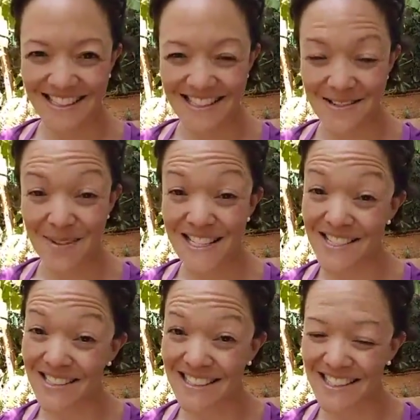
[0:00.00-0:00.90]
It's a
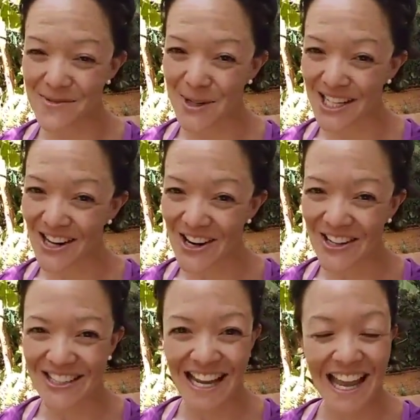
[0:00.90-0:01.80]
muscle, it's working
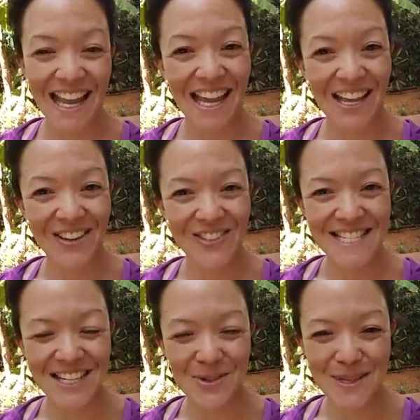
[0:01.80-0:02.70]
hard every
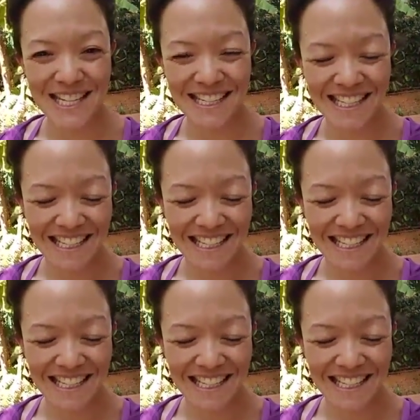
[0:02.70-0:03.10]
single beat.